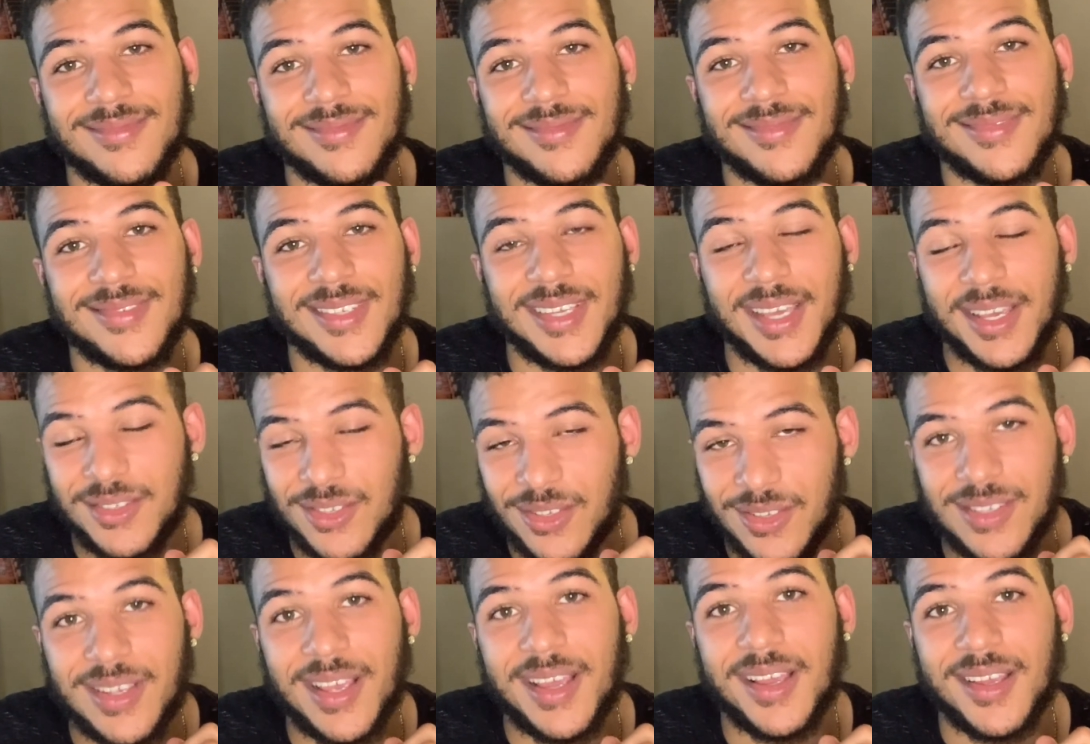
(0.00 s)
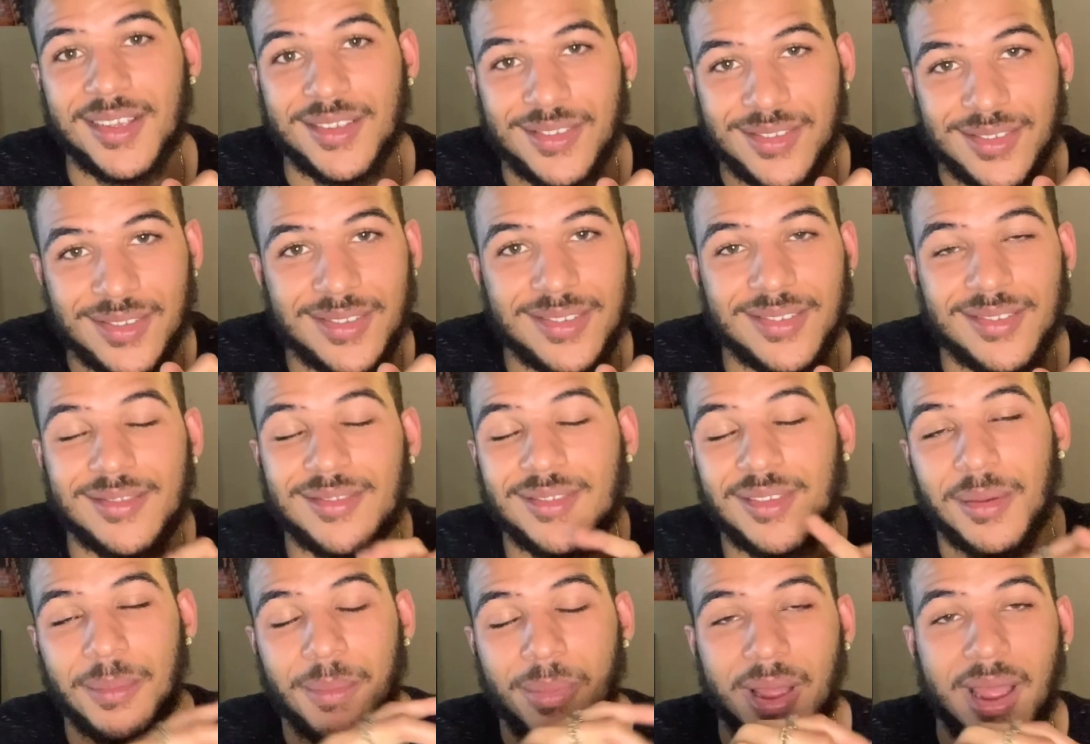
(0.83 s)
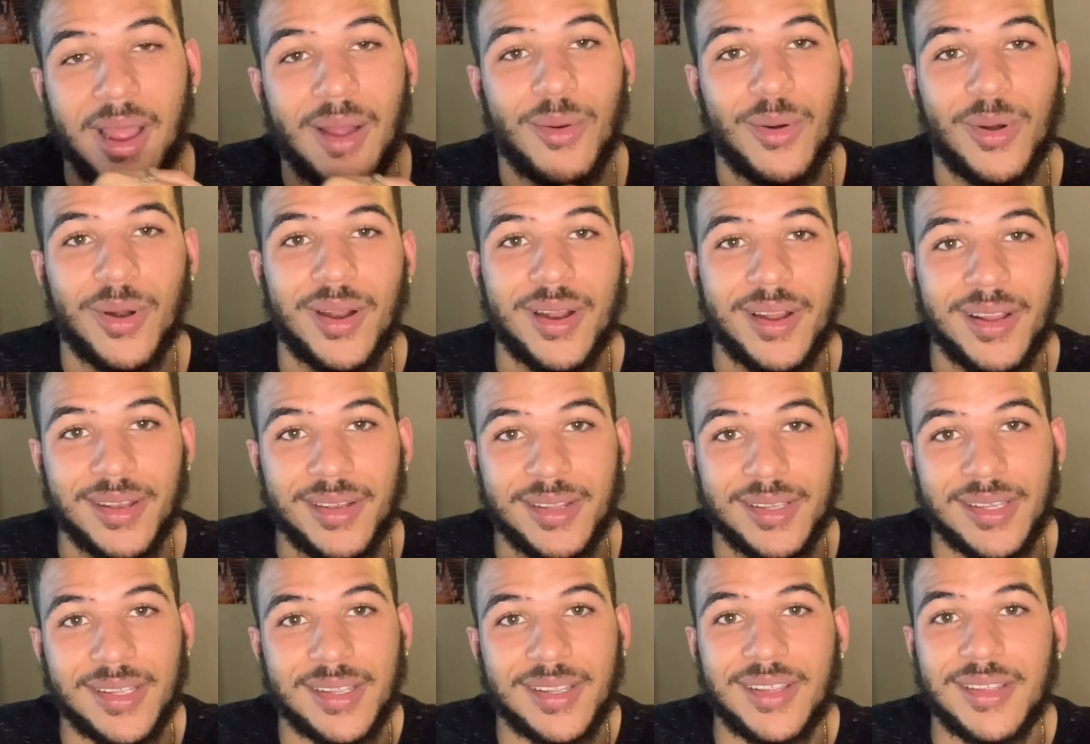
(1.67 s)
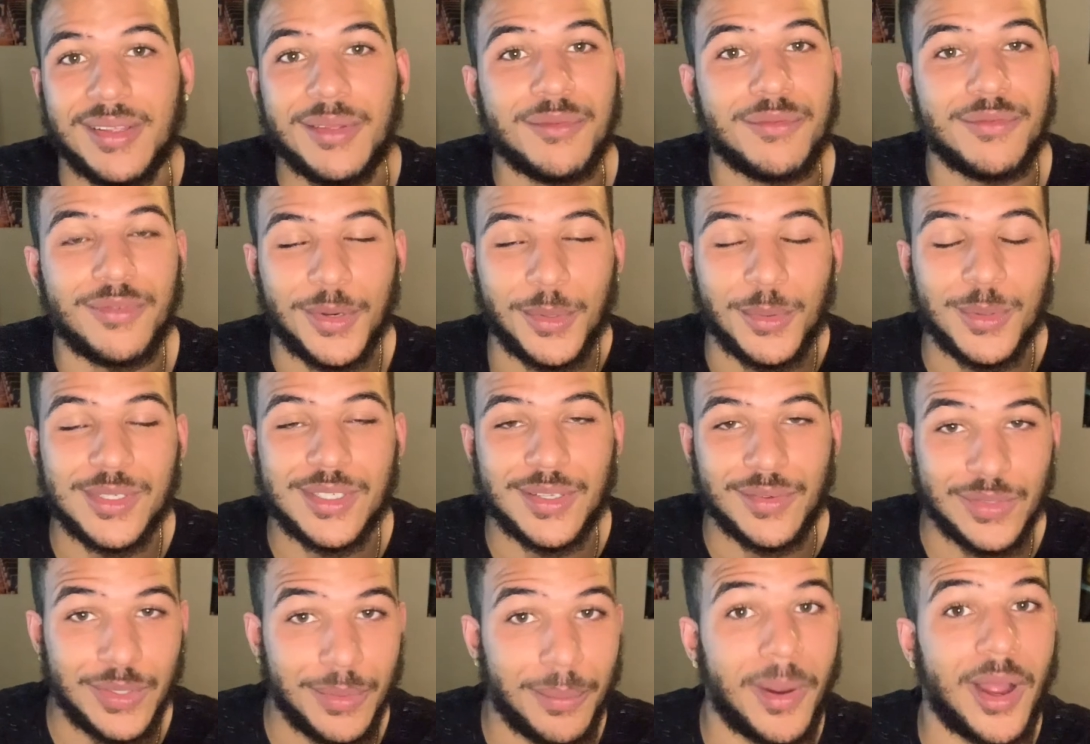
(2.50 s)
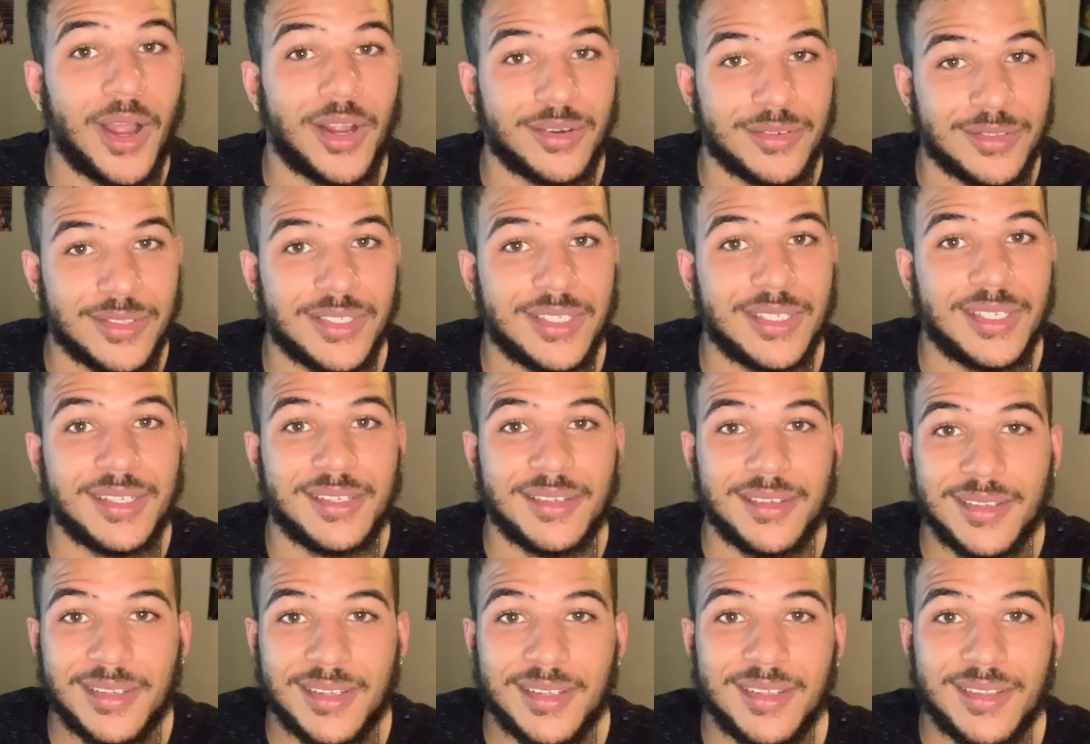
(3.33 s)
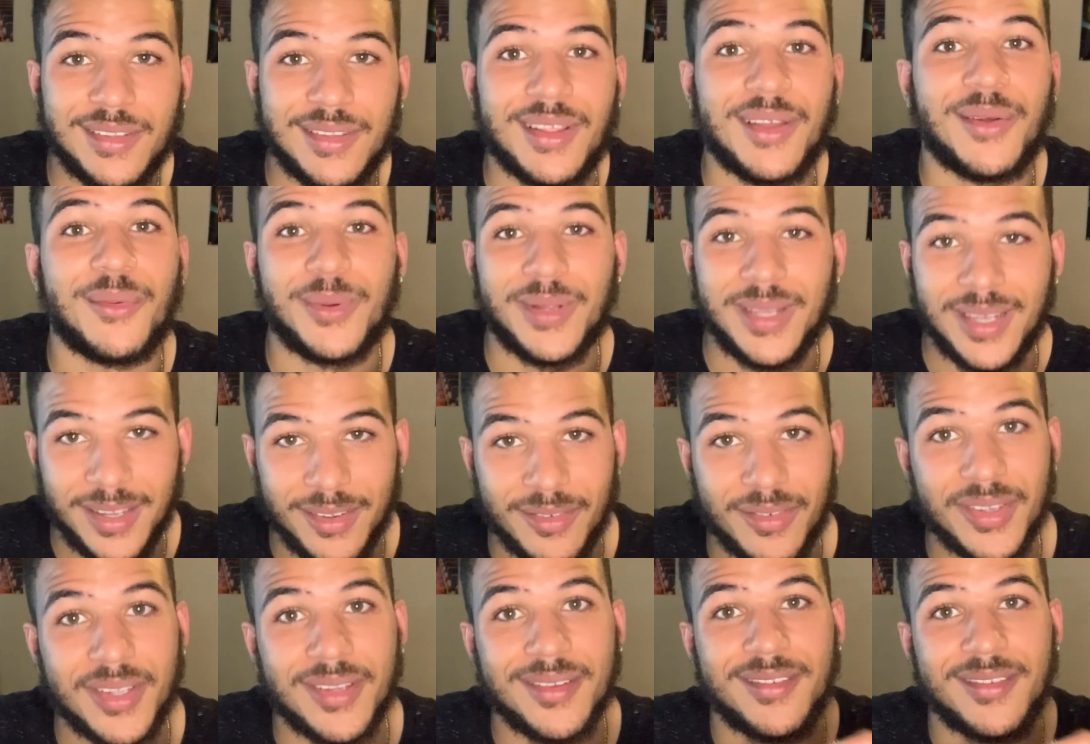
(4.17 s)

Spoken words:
Exercise the power and the influence of democracy that we live in.